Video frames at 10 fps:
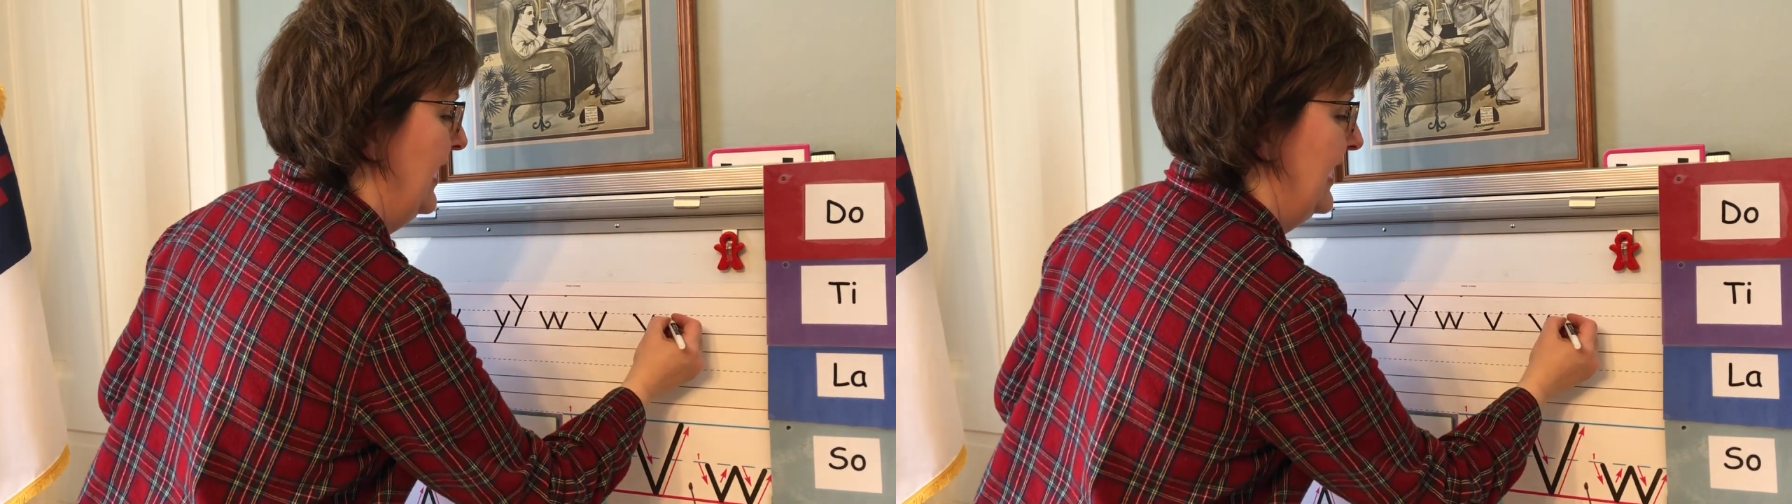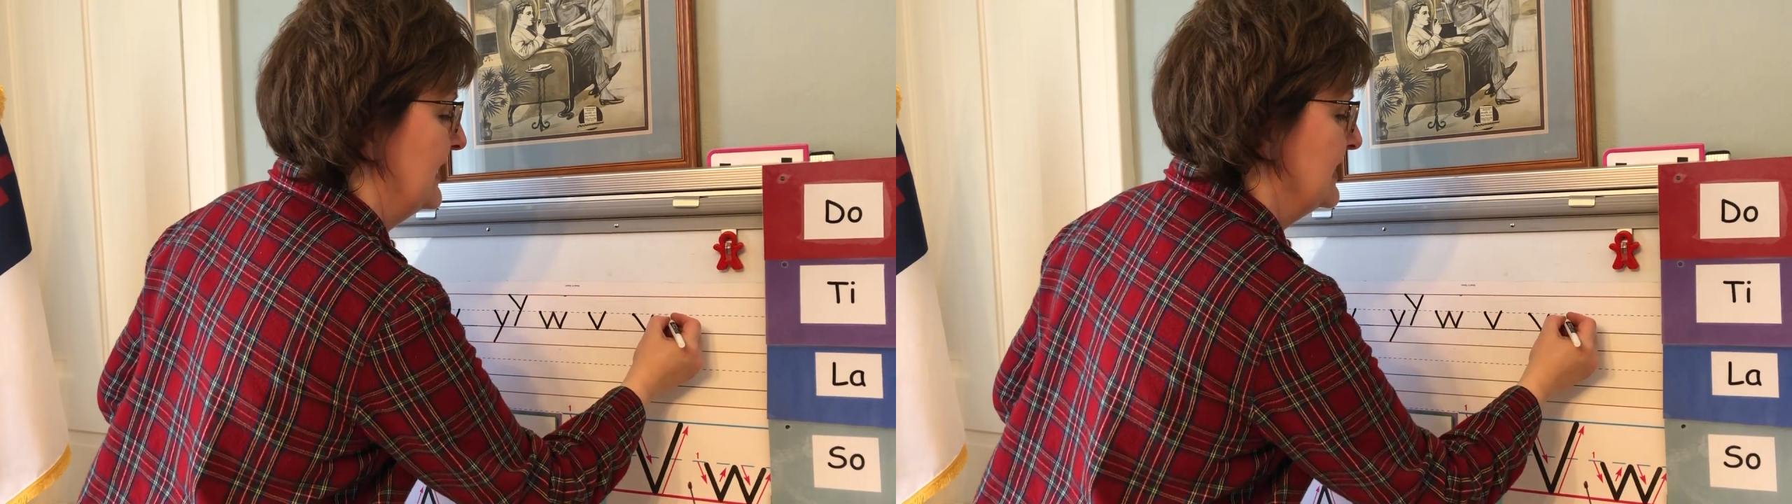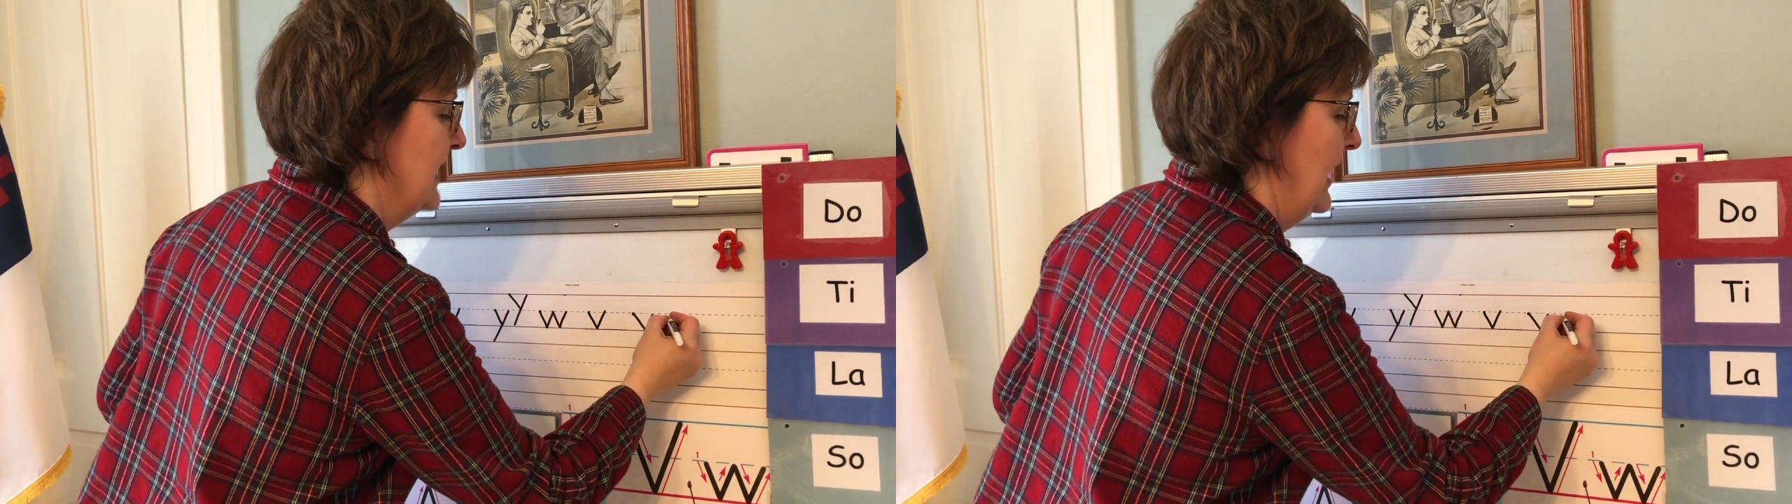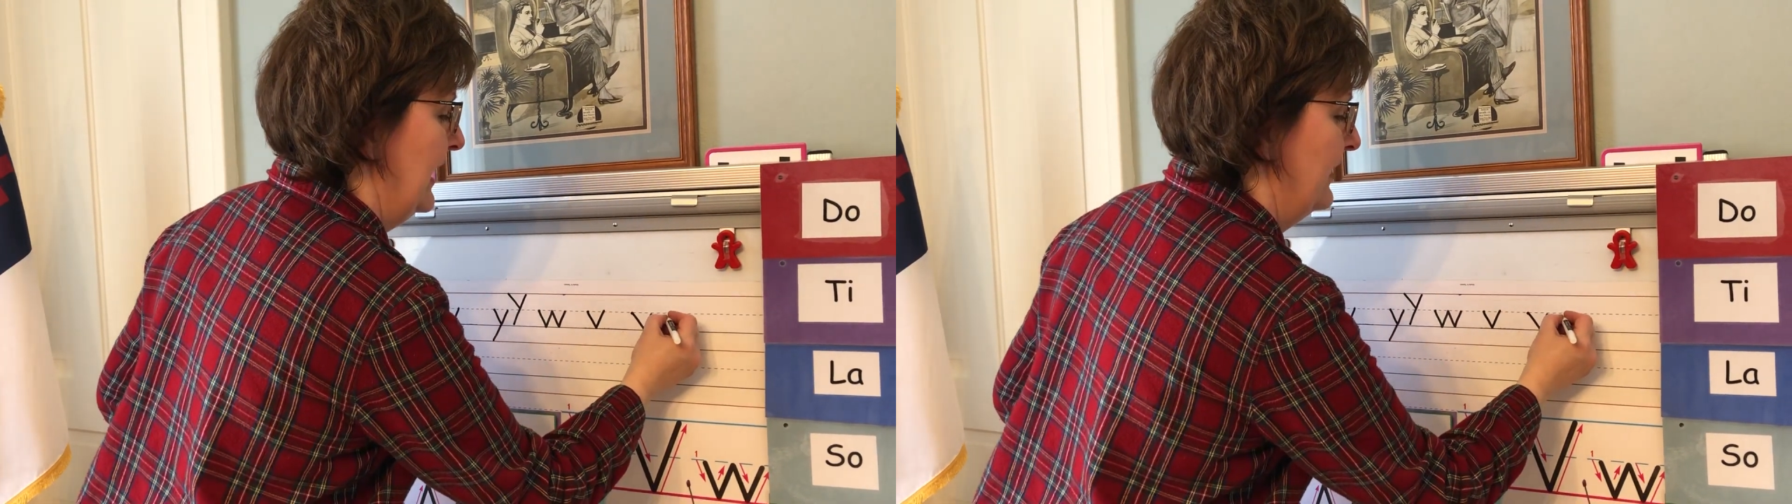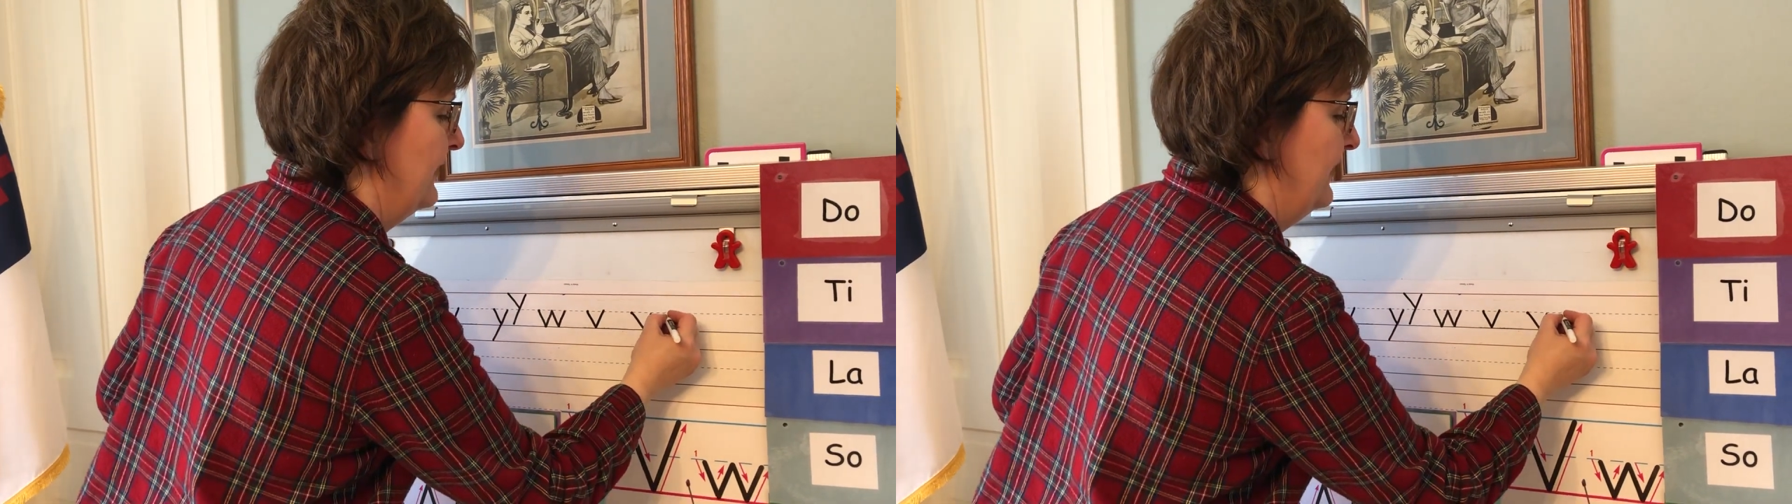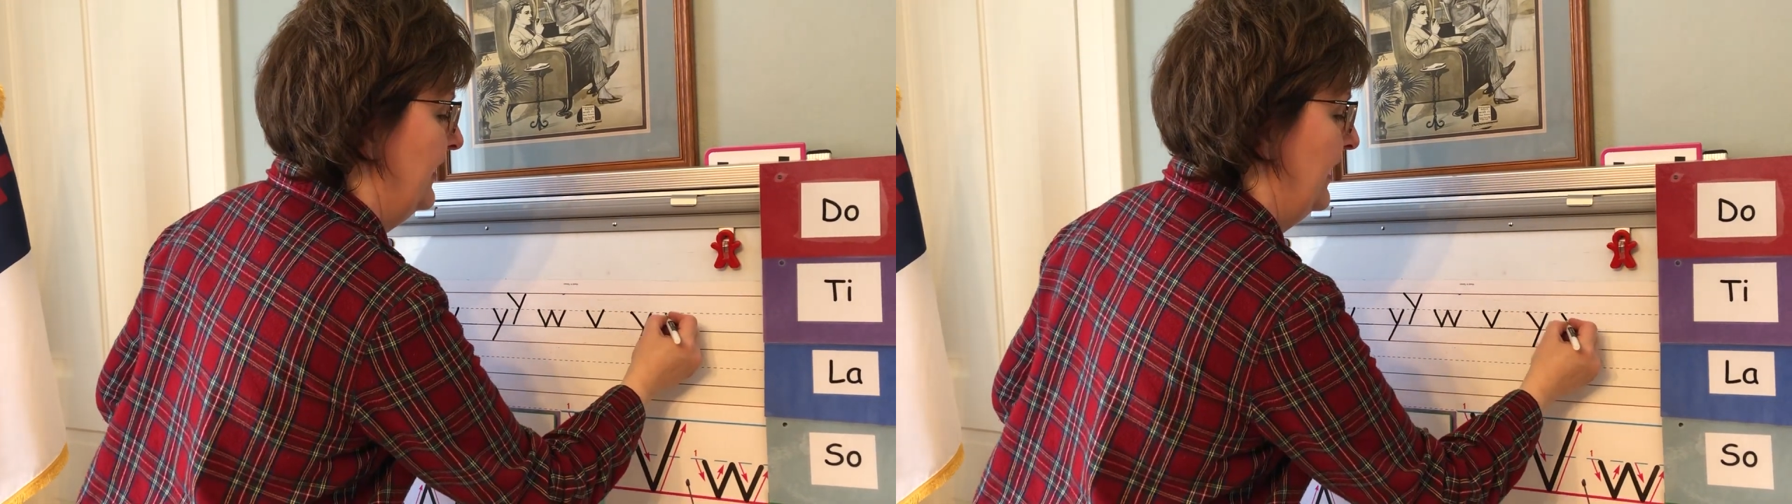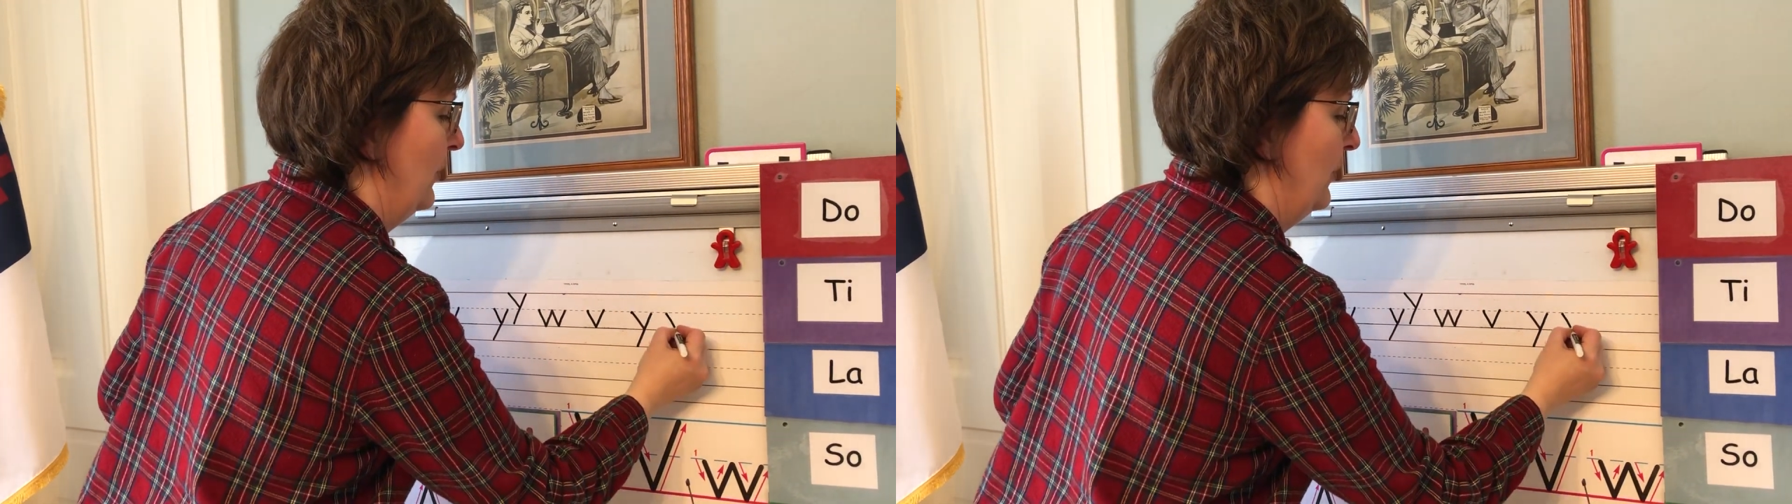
it's not like a V